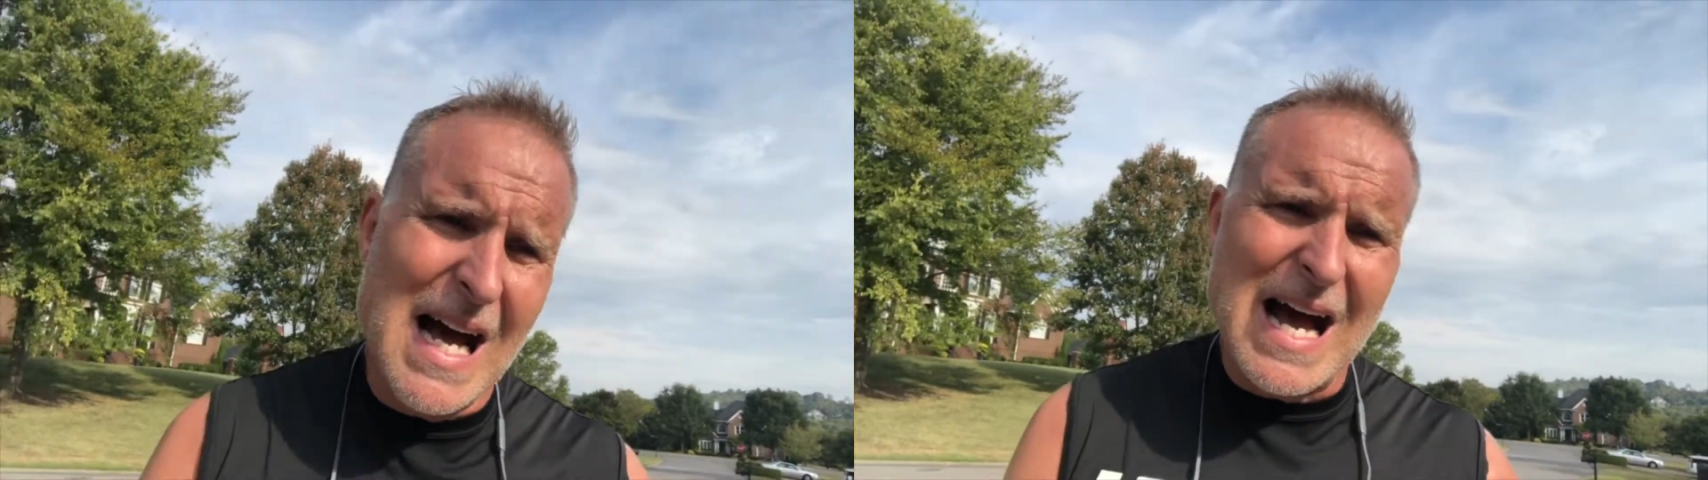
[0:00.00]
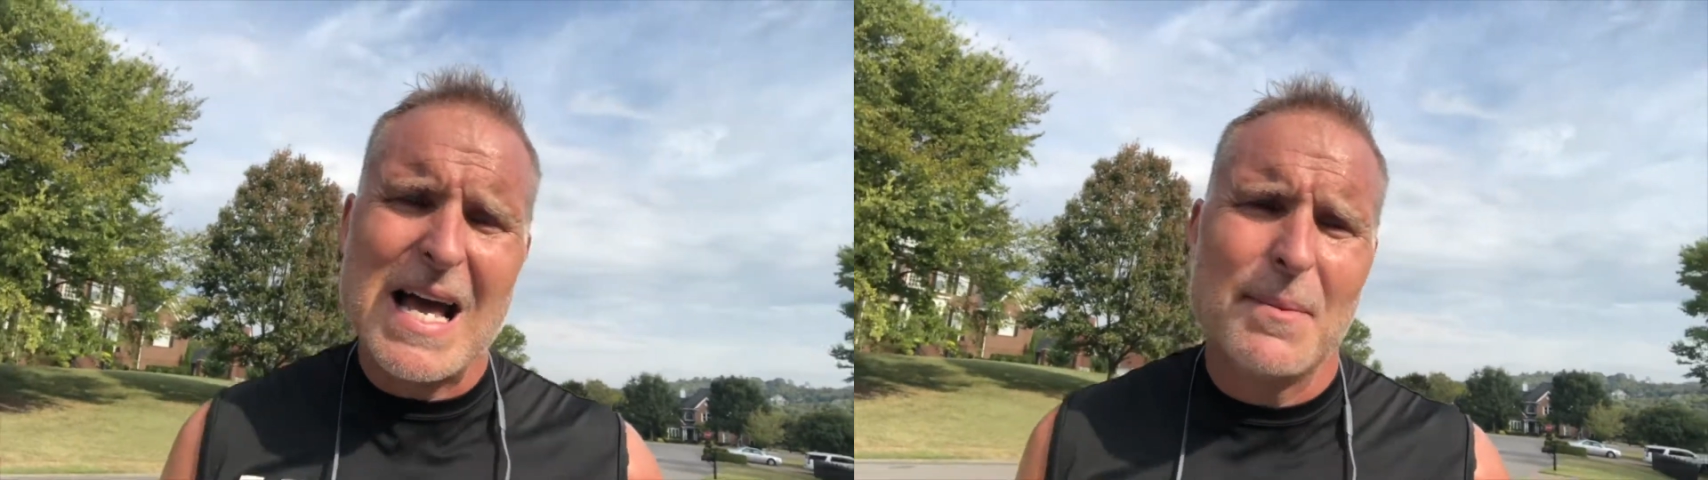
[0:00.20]

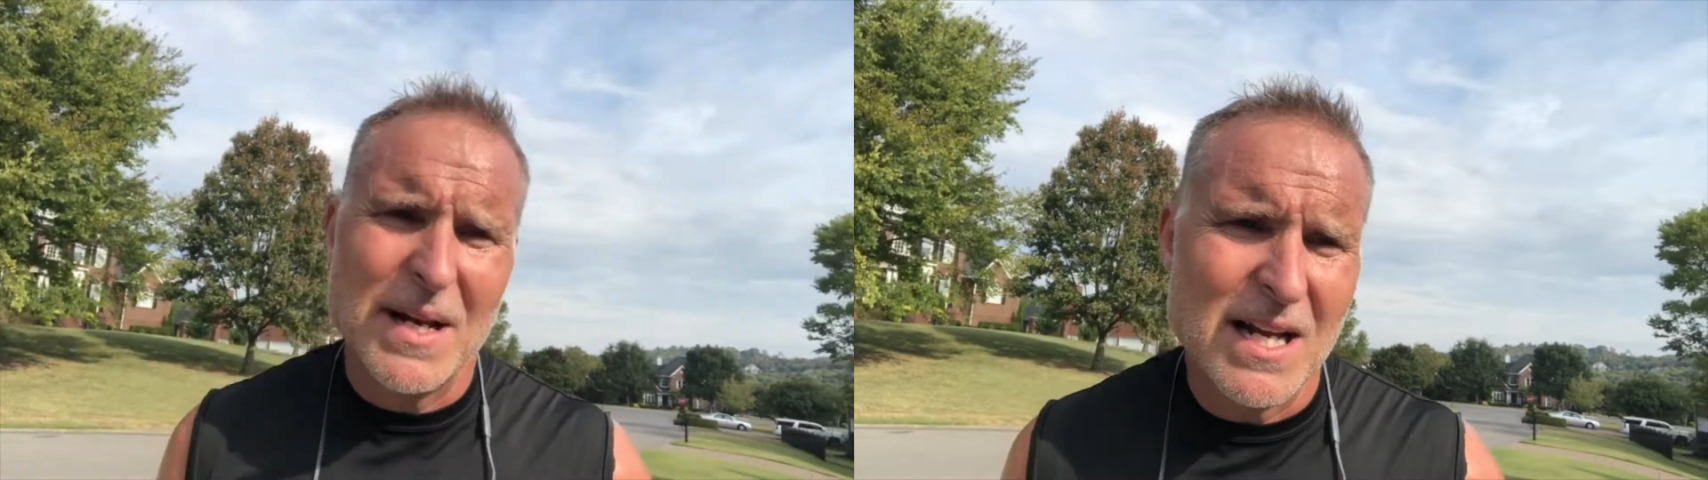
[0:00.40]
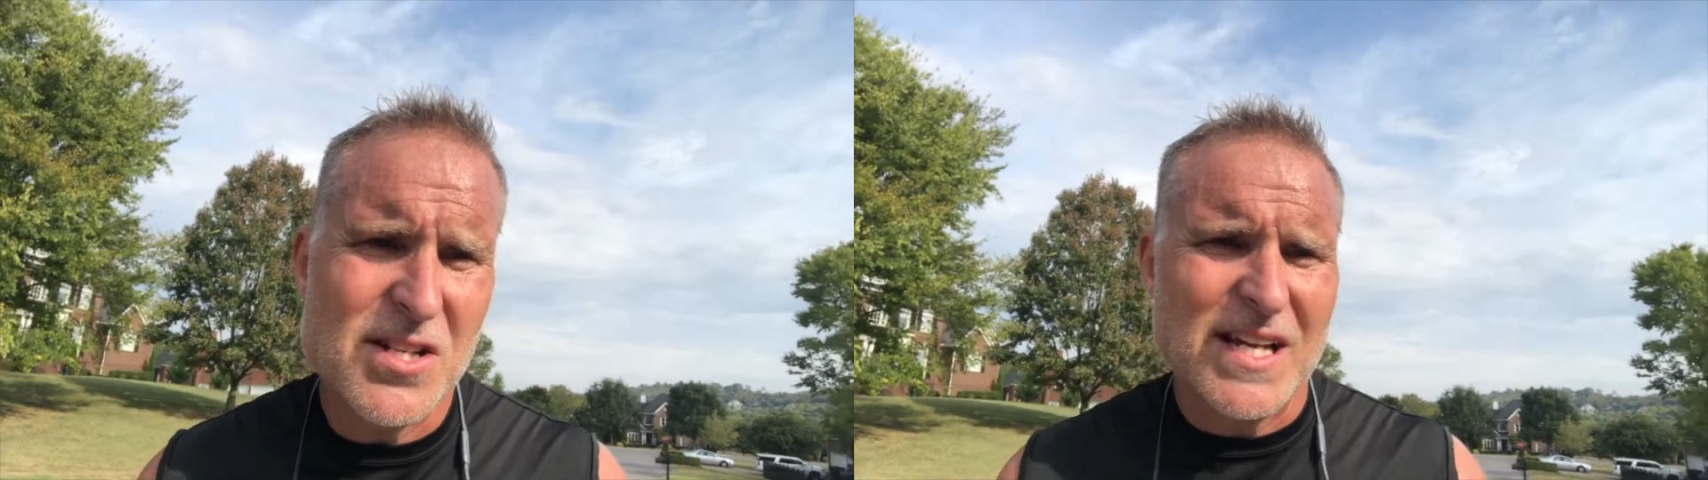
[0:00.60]
I am
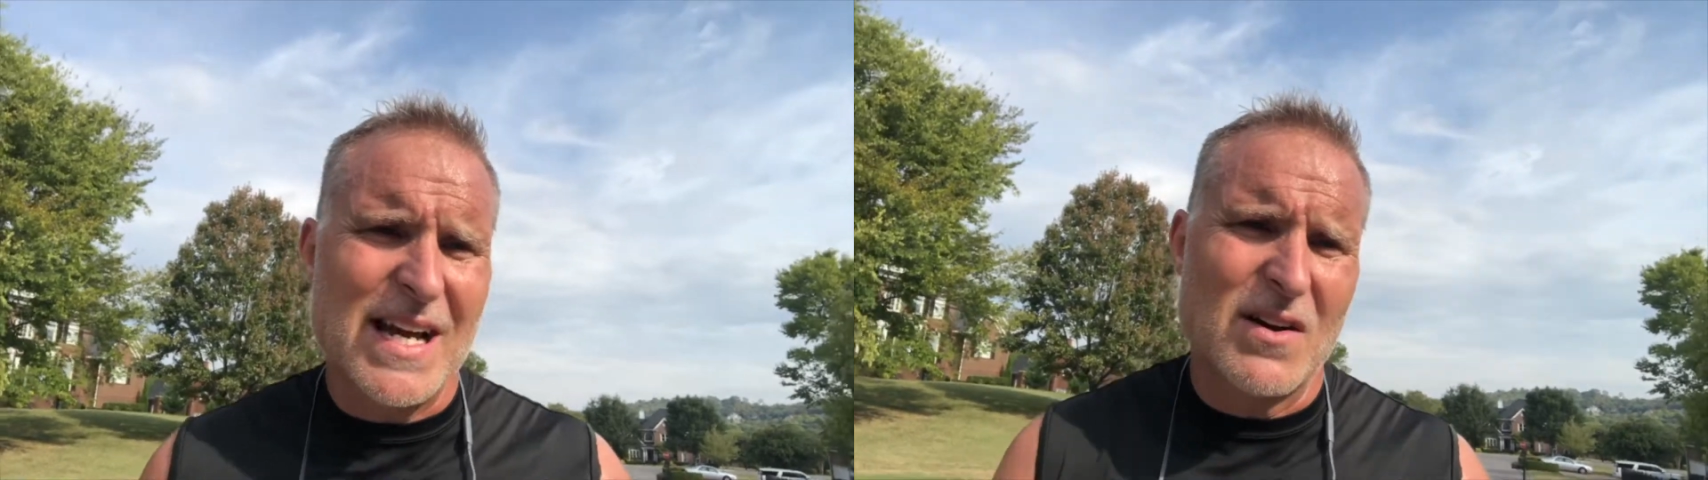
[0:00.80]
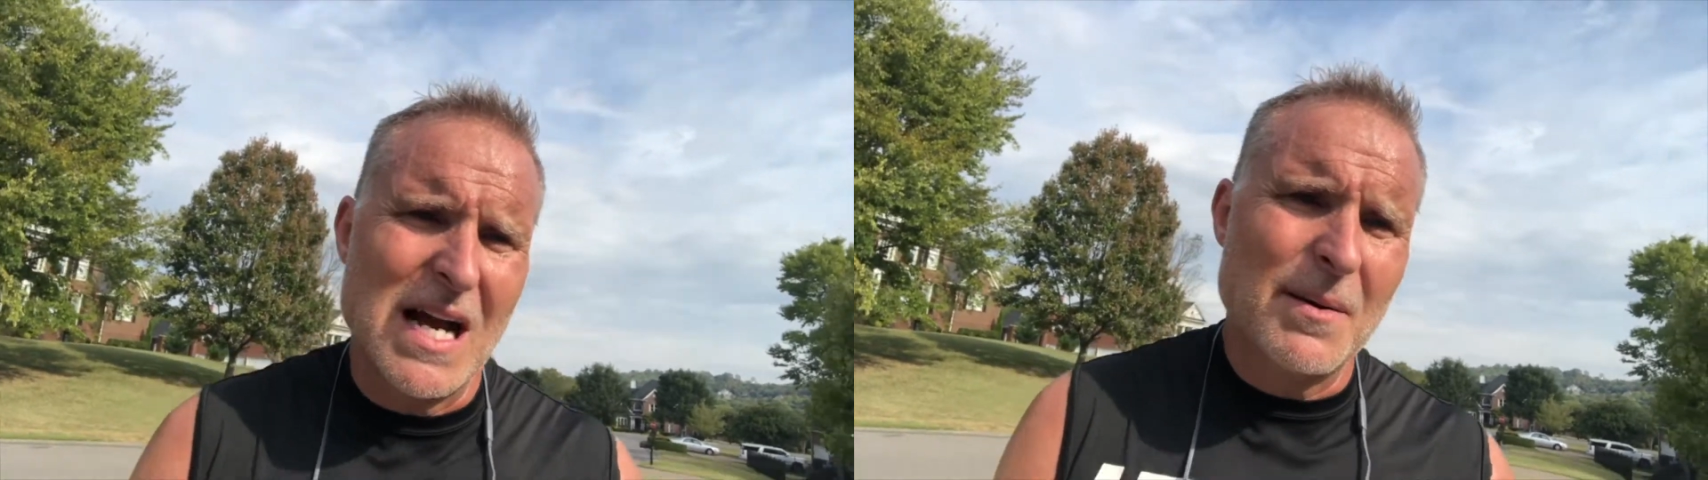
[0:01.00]
an
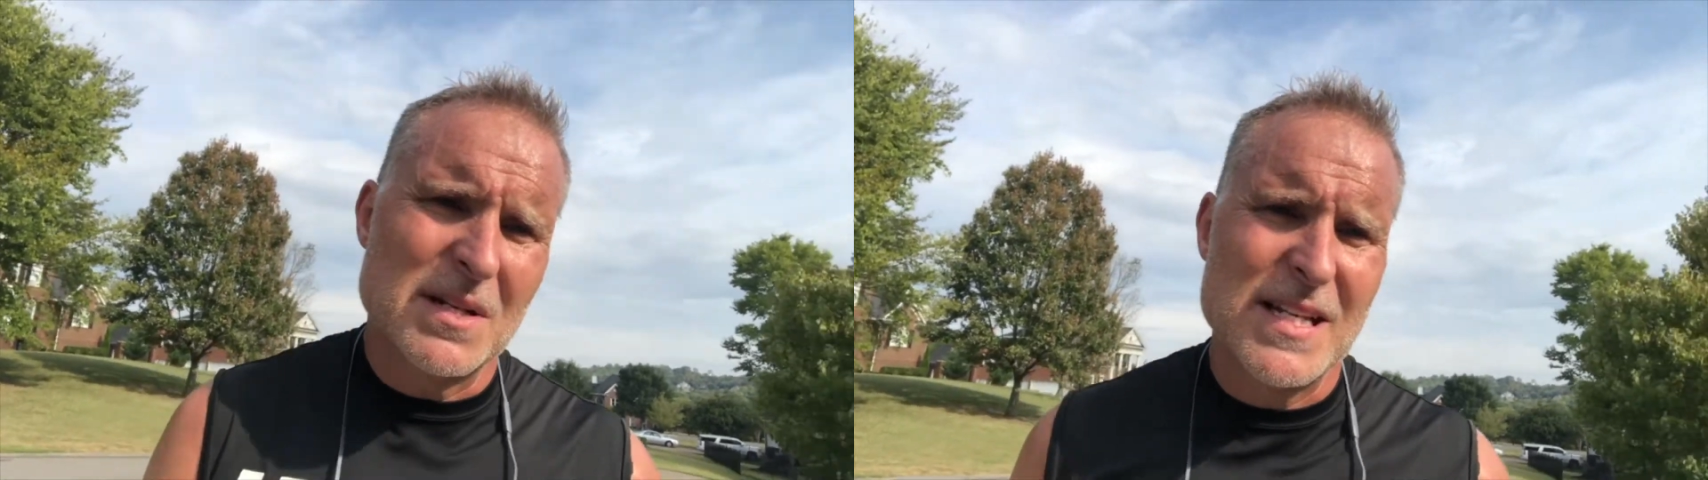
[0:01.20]
educator, I am a